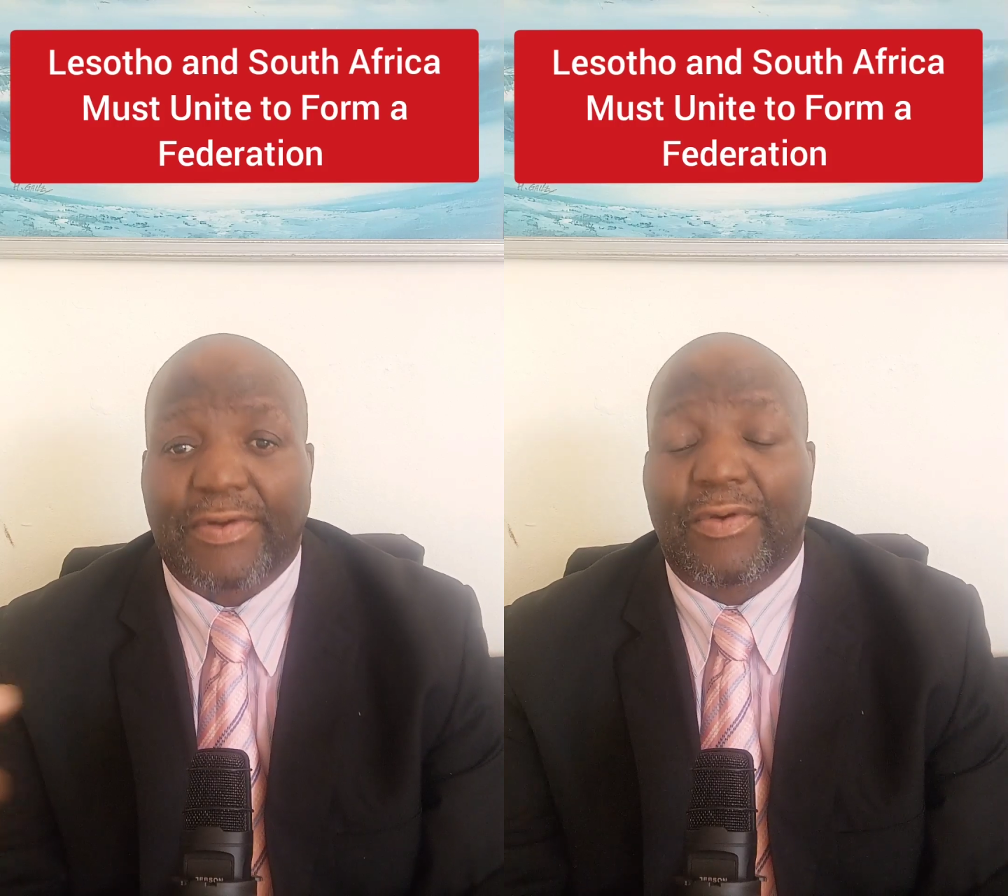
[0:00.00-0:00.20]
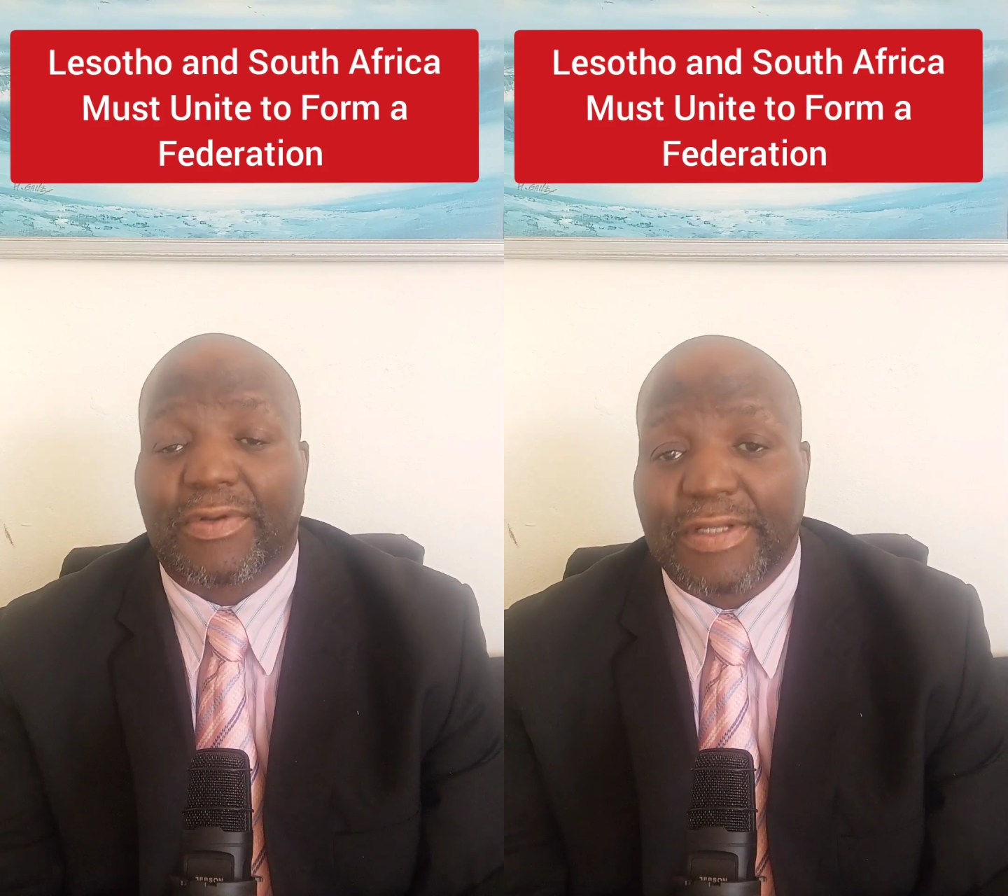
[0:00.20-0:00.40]

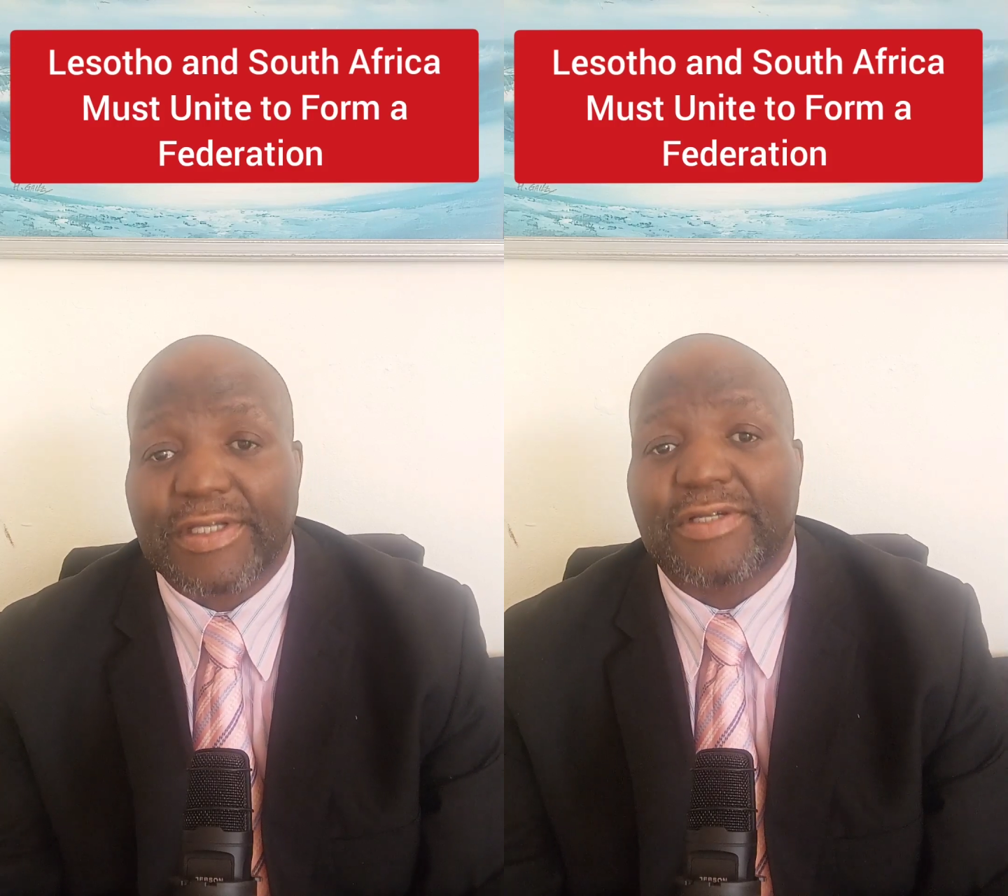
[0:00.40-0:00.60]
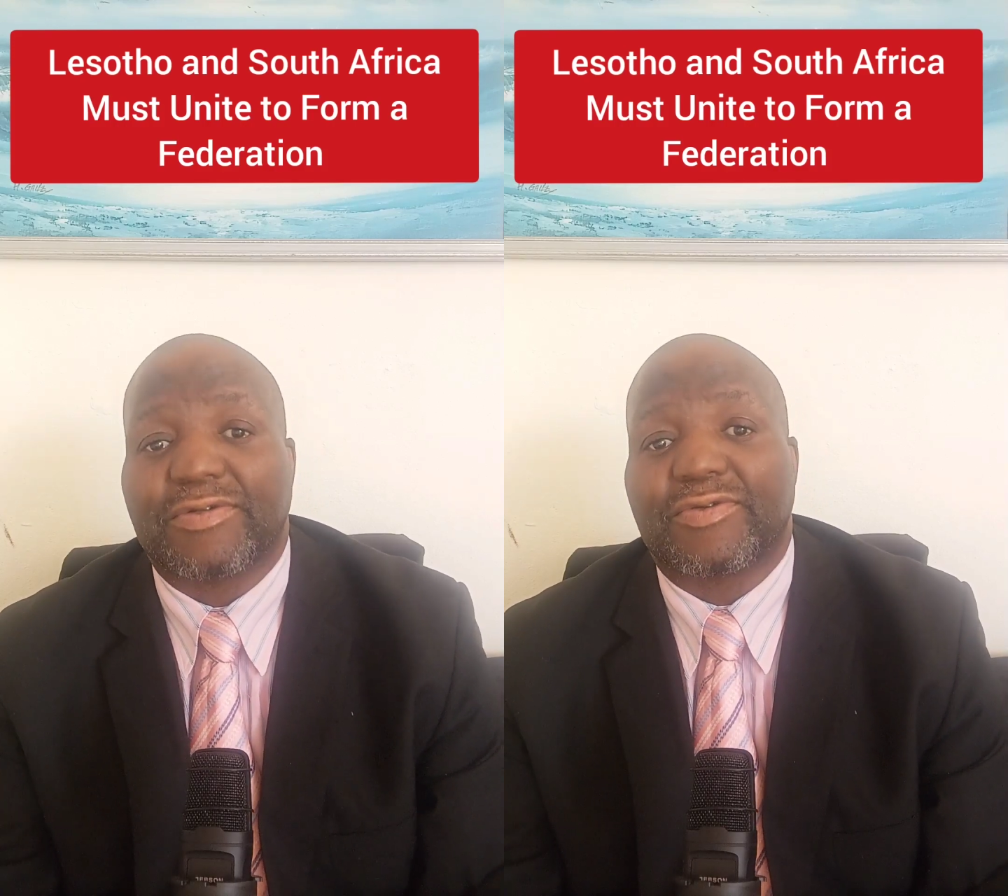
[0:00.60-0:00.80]

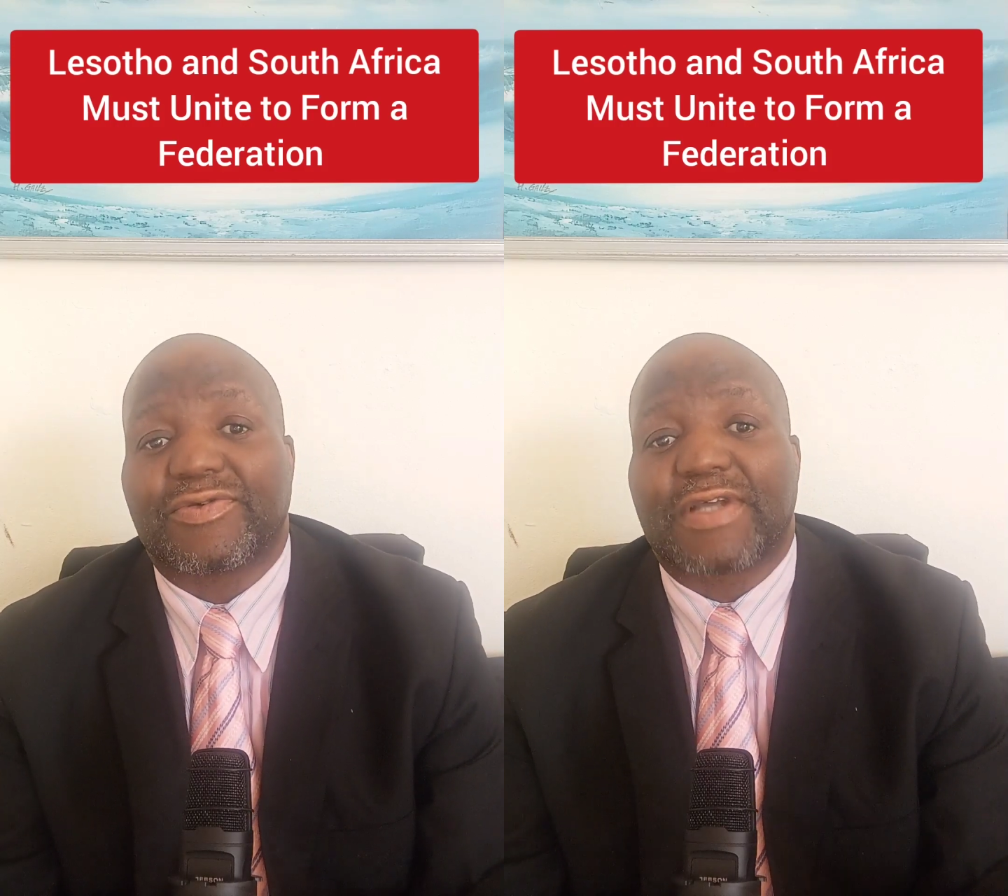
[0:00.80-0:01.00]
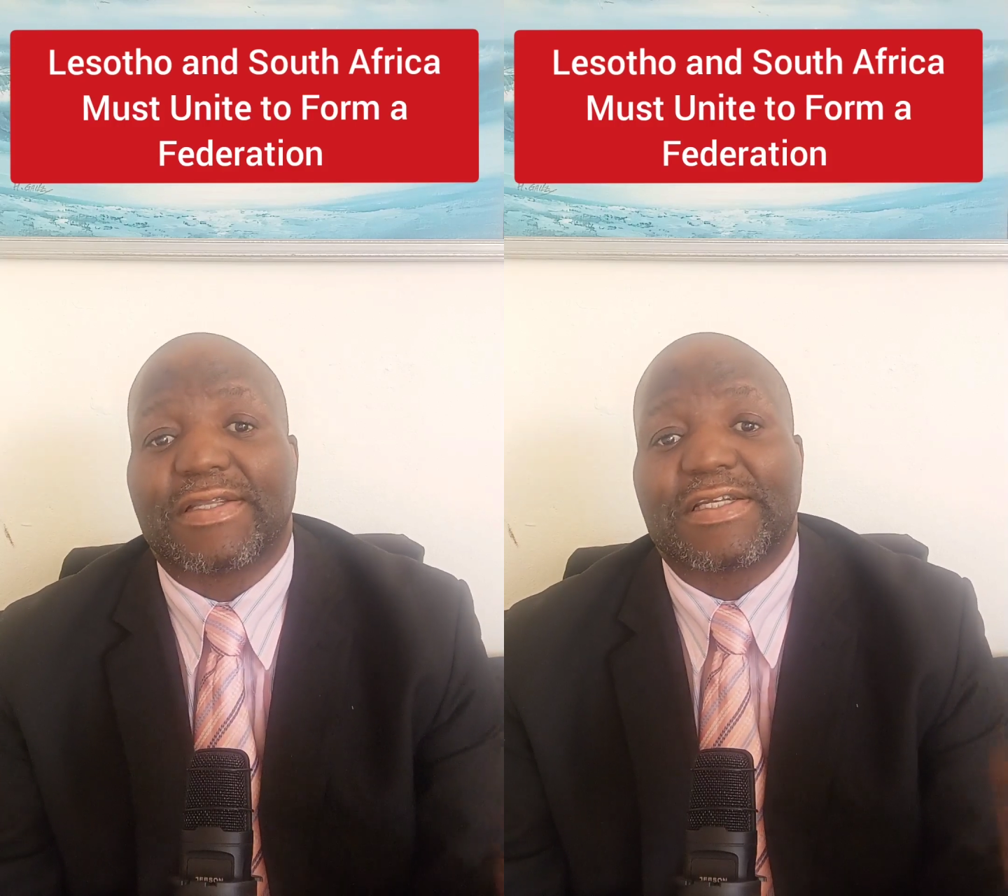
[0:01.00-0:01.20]
recognition to
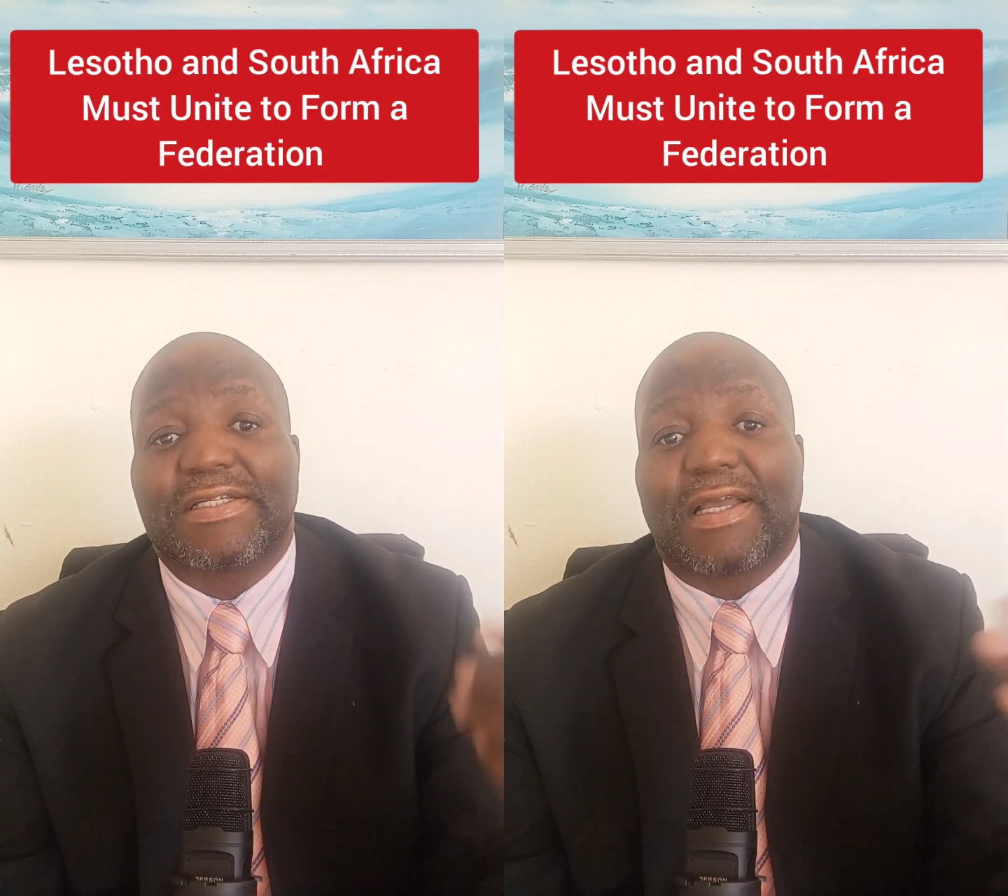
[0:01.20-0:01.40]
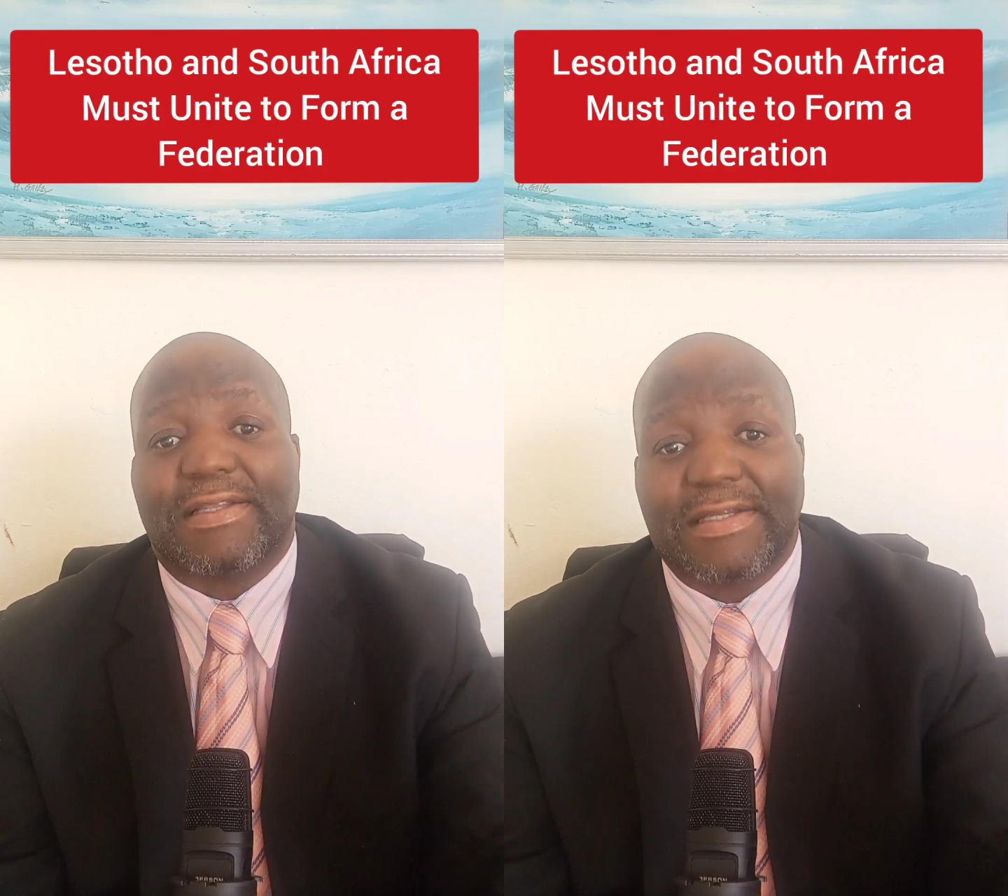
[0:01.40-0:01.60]

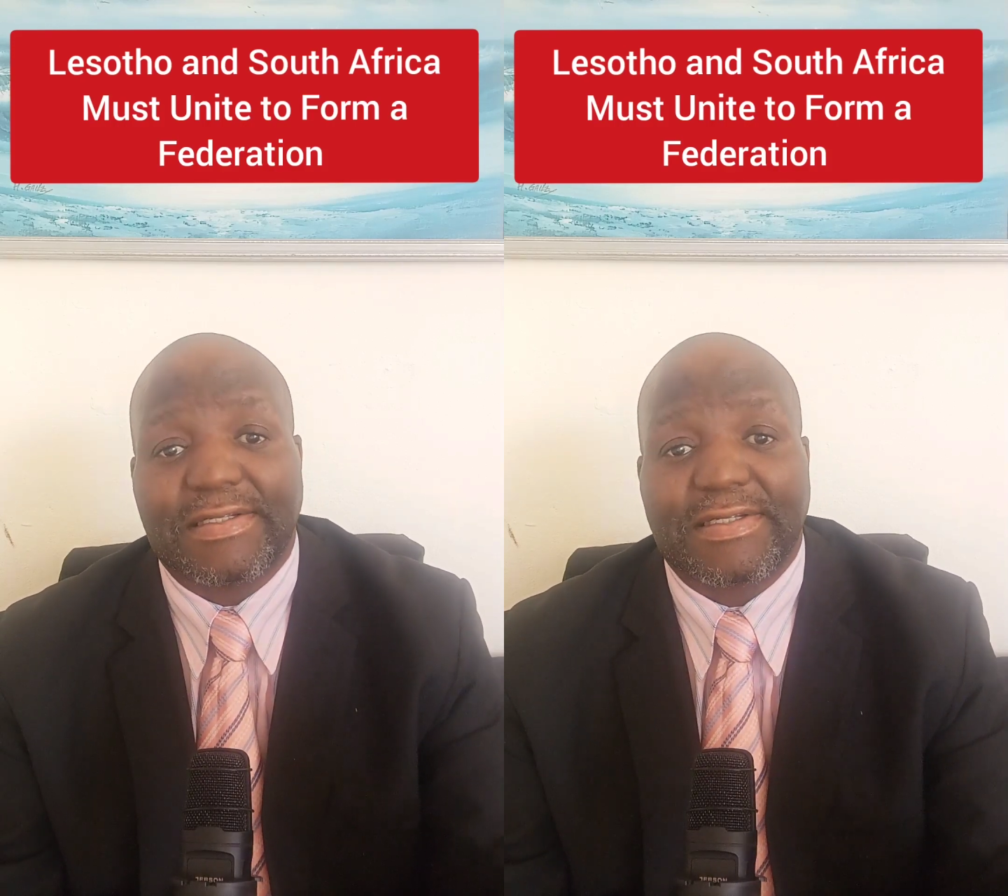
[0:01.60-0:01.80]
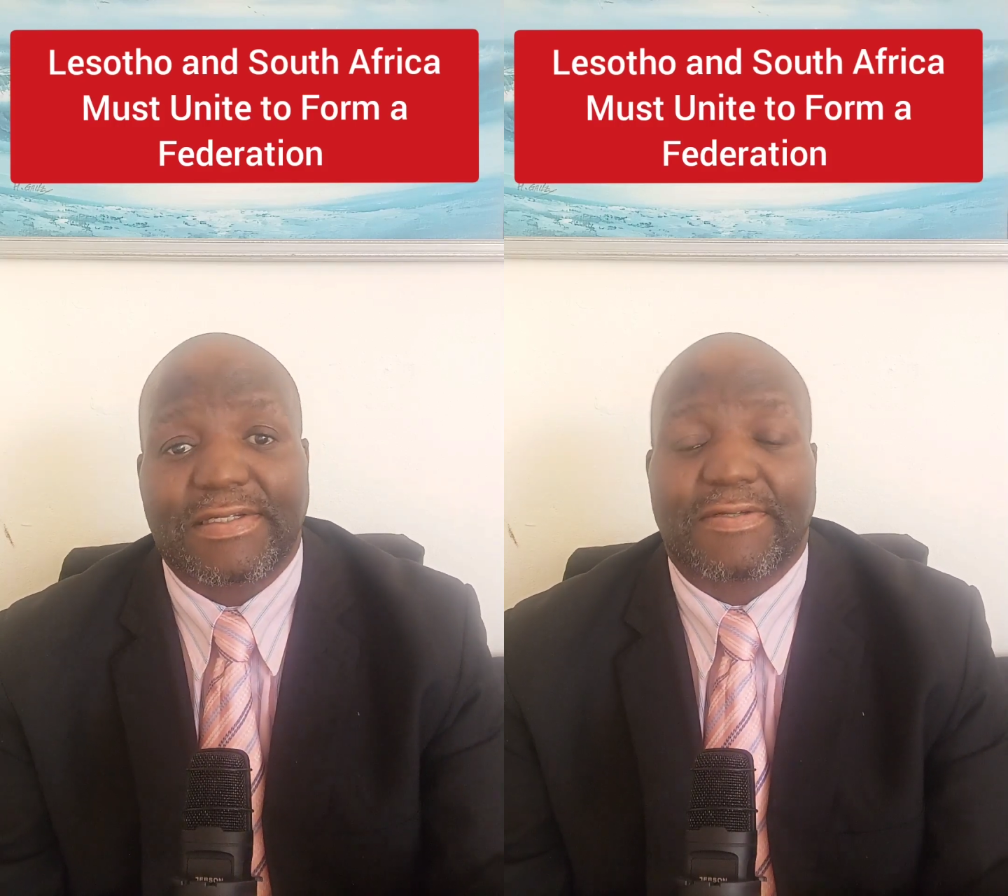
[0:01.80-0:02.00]
traditional
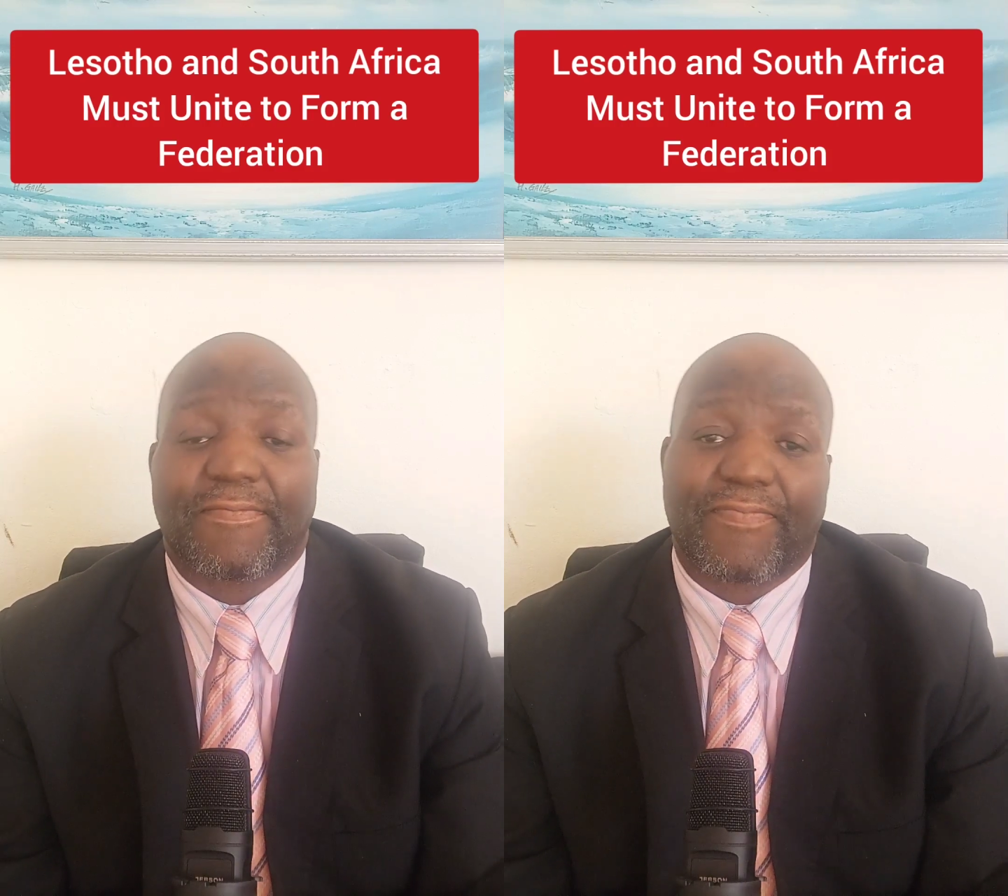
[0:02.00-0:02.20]
leaders